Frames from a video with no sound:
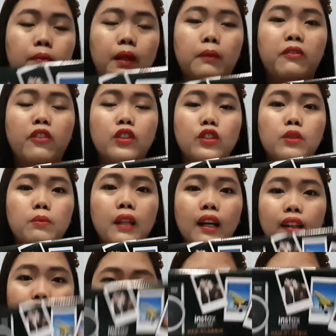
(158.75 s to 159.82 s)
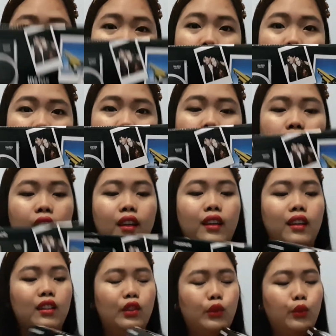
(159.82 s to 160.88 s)
My phone is black and this black,
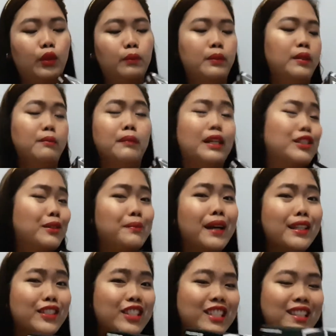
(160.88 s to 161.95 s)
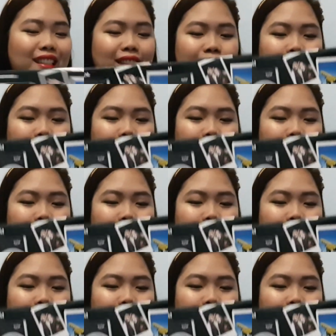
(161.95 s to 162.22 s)
and it will be matchy.